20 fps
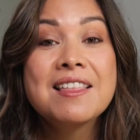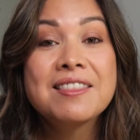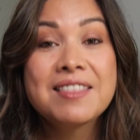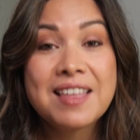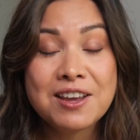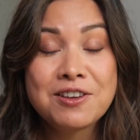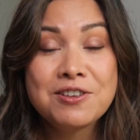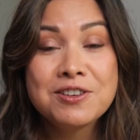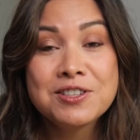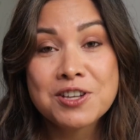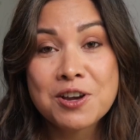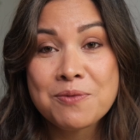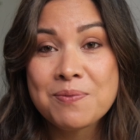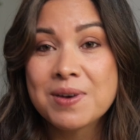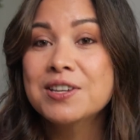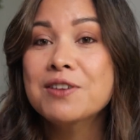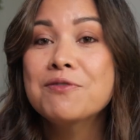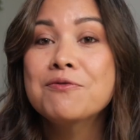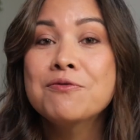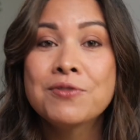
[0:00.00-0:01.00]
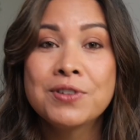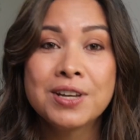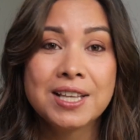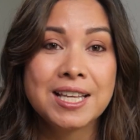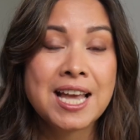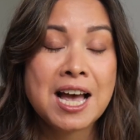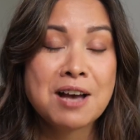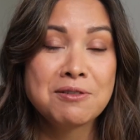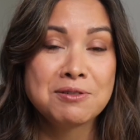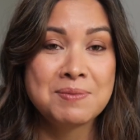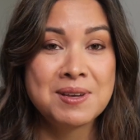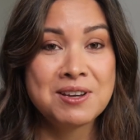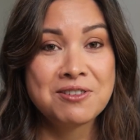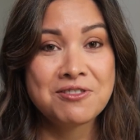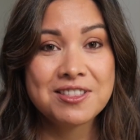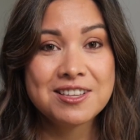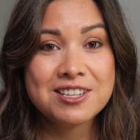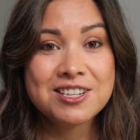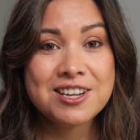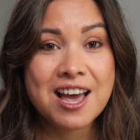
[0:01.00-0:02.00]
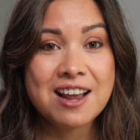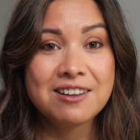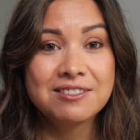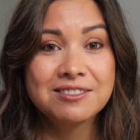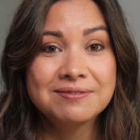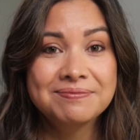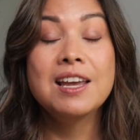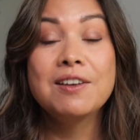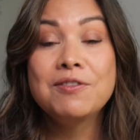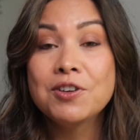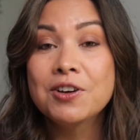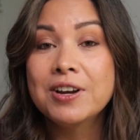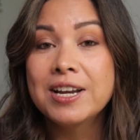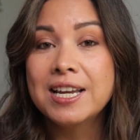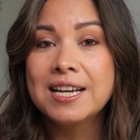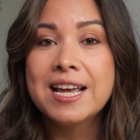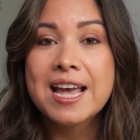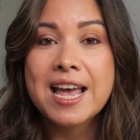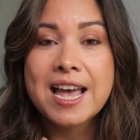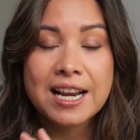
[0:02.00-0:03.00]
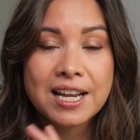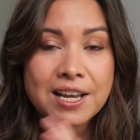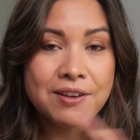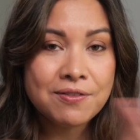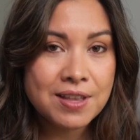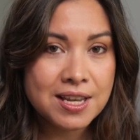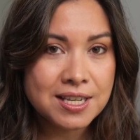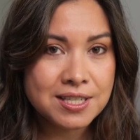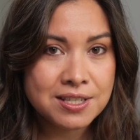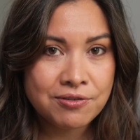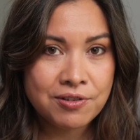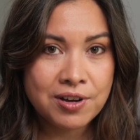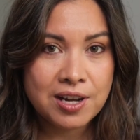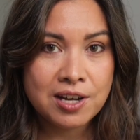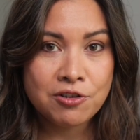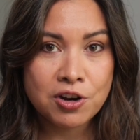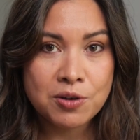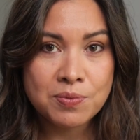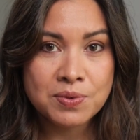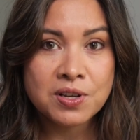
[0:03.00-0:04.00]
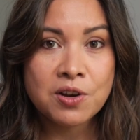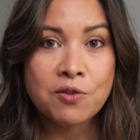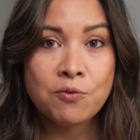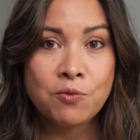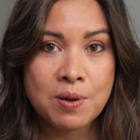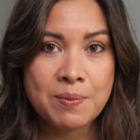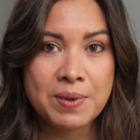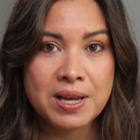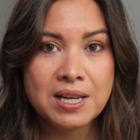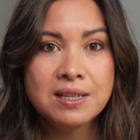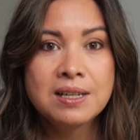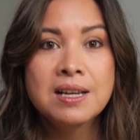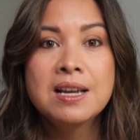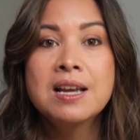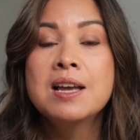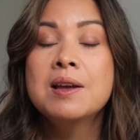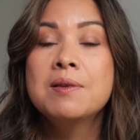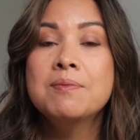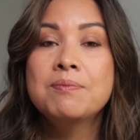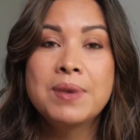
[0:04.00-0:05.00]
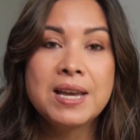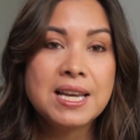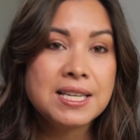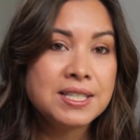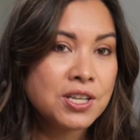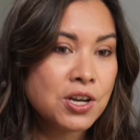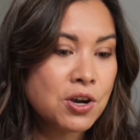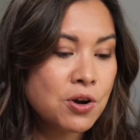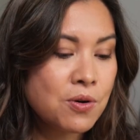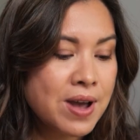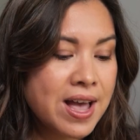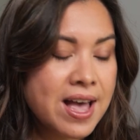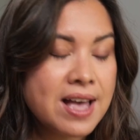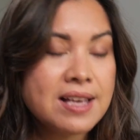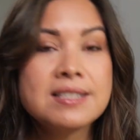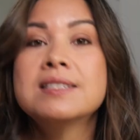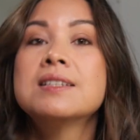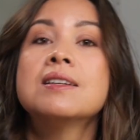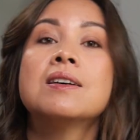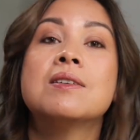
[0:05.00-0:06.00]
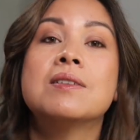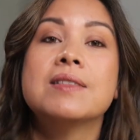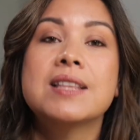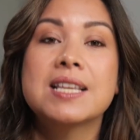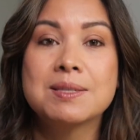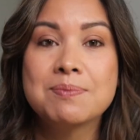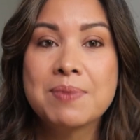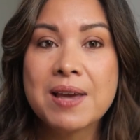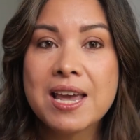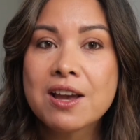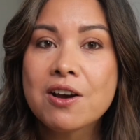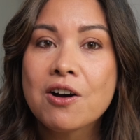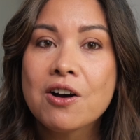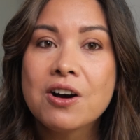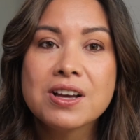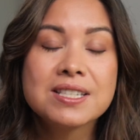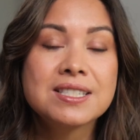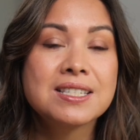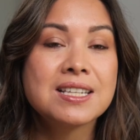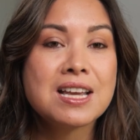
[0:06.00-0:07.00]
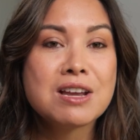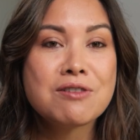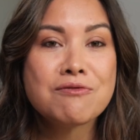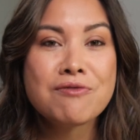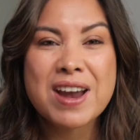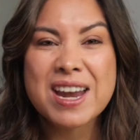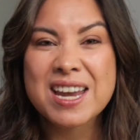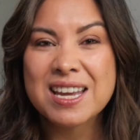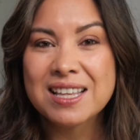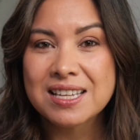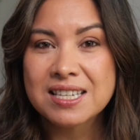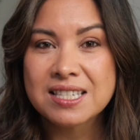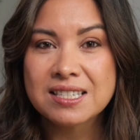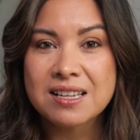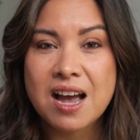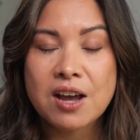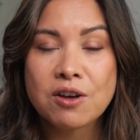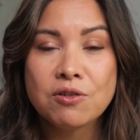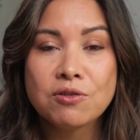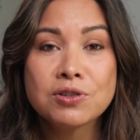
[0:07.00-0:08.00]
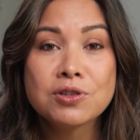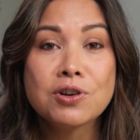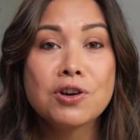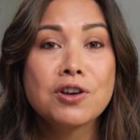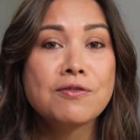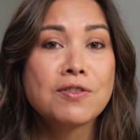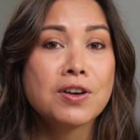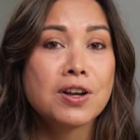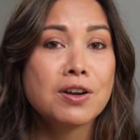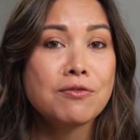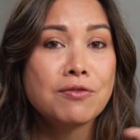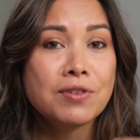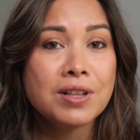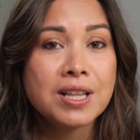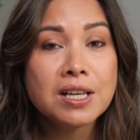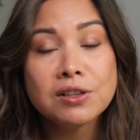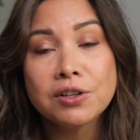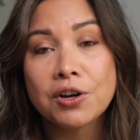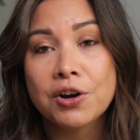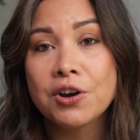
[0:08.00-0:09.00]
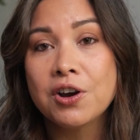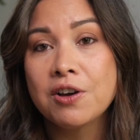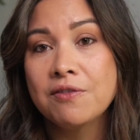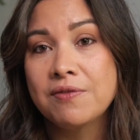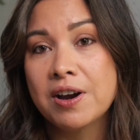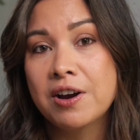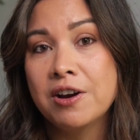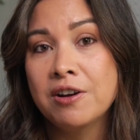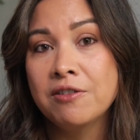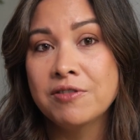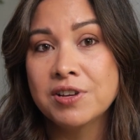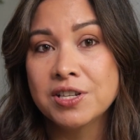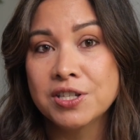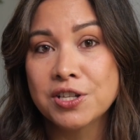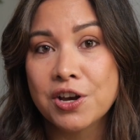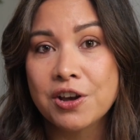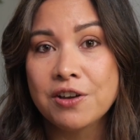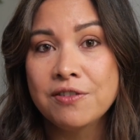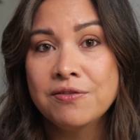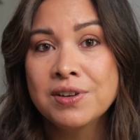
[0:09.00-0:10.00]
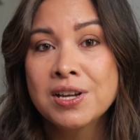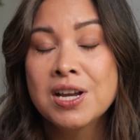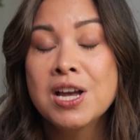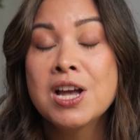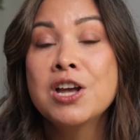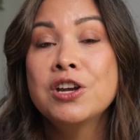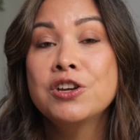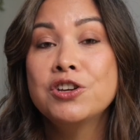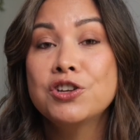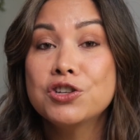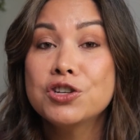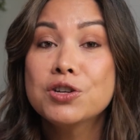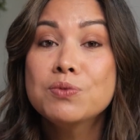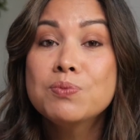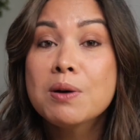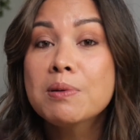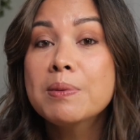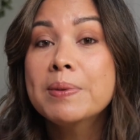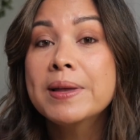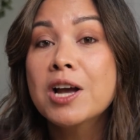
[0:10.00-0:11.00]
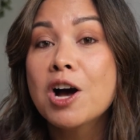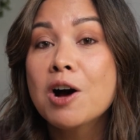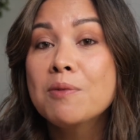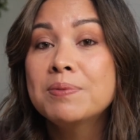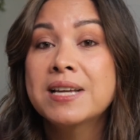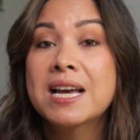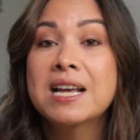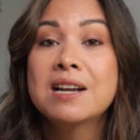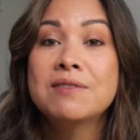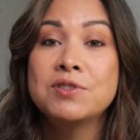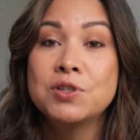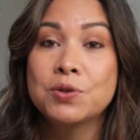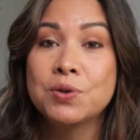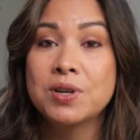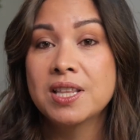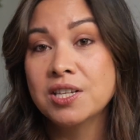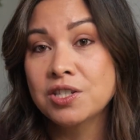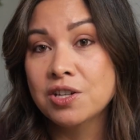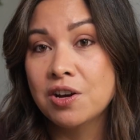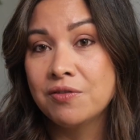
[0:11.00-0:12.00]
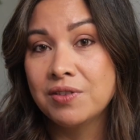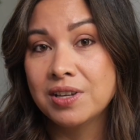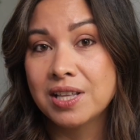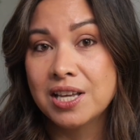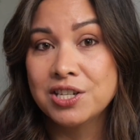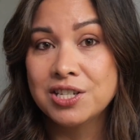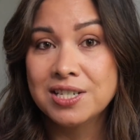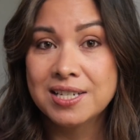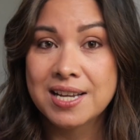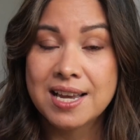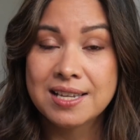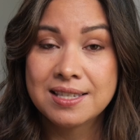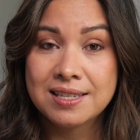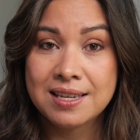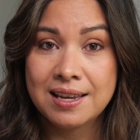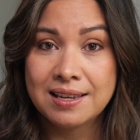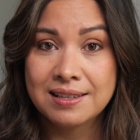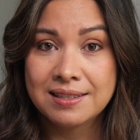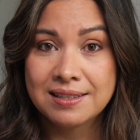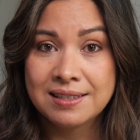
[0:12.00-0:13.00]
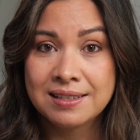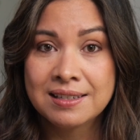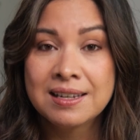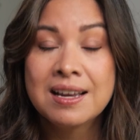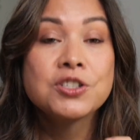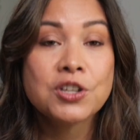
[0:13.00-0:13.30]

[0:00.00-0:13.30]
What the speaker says: Thank you so much. It really helps me grow the channel. If you're in any of these three groups of women, PCOS, that's PCOS, irregular cycles, or you've got a really low ovarian reserve, you should probably opt out of doing these ovulation test kits.